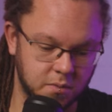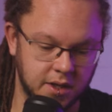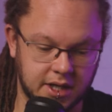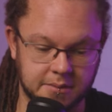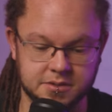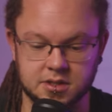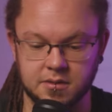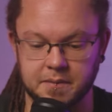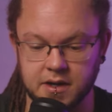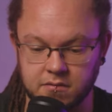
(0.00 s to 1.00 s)
when it comes to
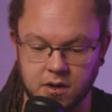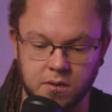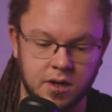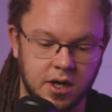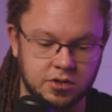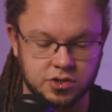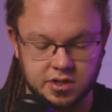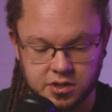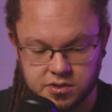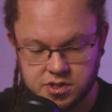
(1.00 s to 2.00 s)
the B-roll. I'll try
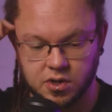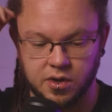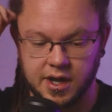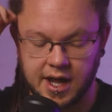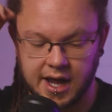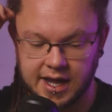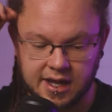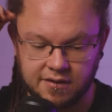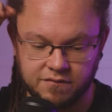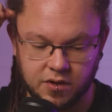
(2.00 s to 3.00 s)
and use it on
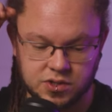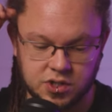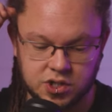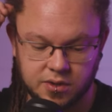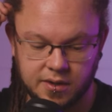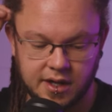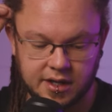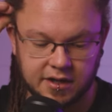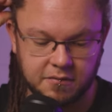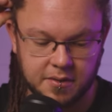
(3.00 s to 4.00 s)
a photo shoot
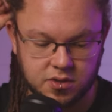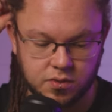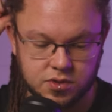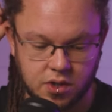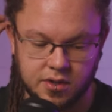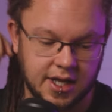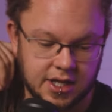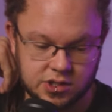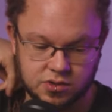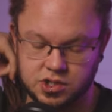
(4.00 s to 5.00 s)
and give you my thoughts on the
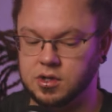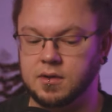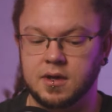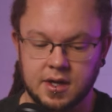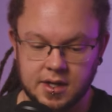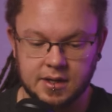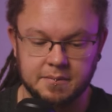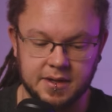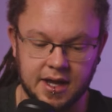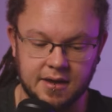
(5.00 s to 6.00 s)
actual shoot.
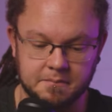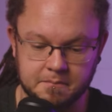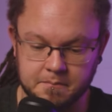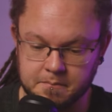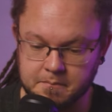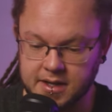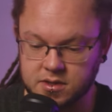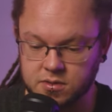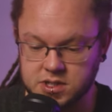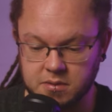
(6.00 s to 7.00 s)
But yeah, main
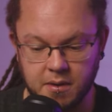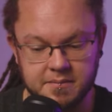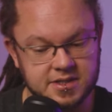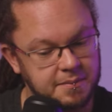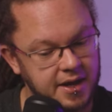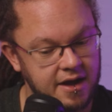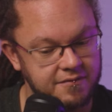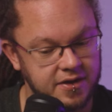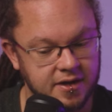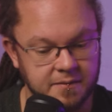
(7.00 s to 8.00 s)
thoughts at the moment, it's a bit
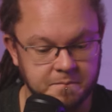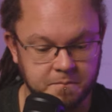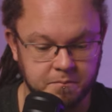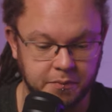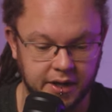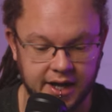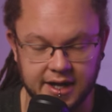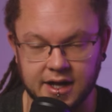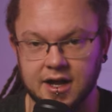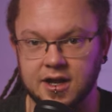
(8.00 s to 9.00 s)
heavier, but
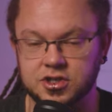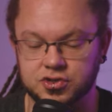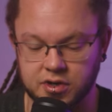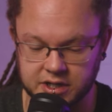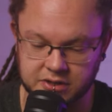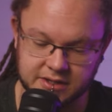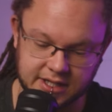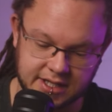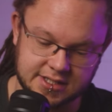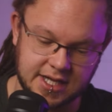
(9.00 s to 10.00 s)
hey, I like trying new
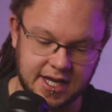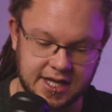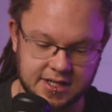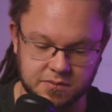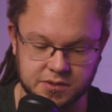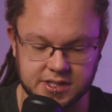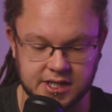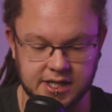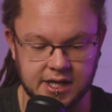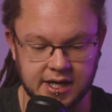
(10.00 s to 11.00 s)
things, and we'll
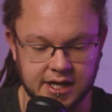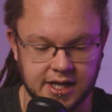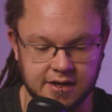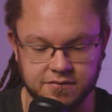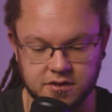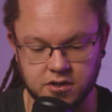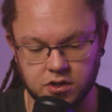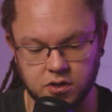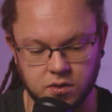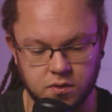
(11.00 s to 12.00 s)
see if the
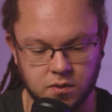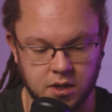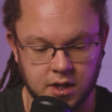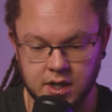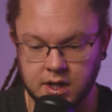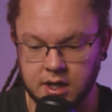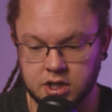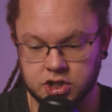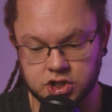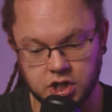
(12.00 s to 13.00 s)
new
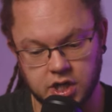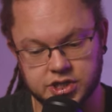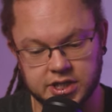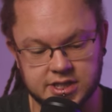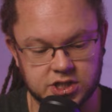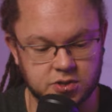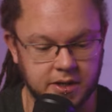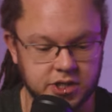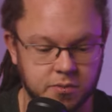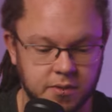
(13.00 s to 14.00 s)
charging
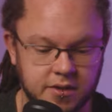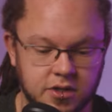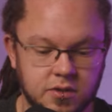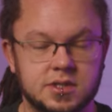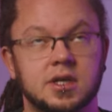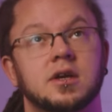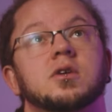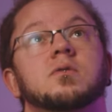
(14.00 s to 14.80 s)
situation with using